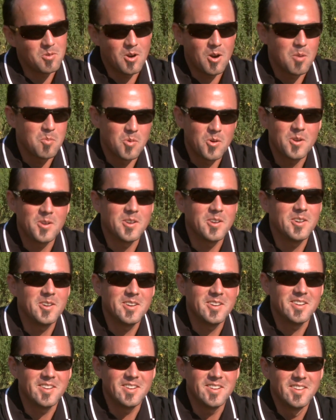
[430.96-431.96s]
we are pretty
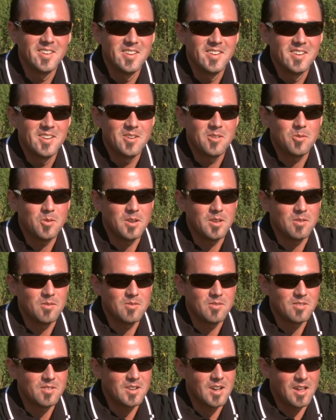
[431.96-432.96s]
good, and we
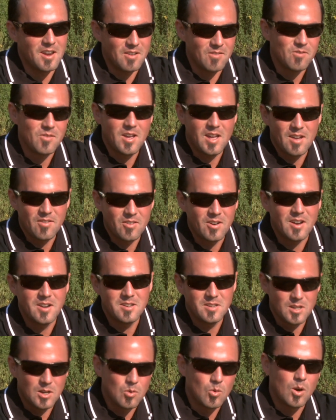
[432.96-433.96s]
kind of have an
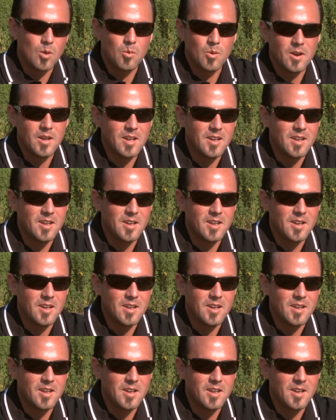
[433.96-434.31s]
idea where we're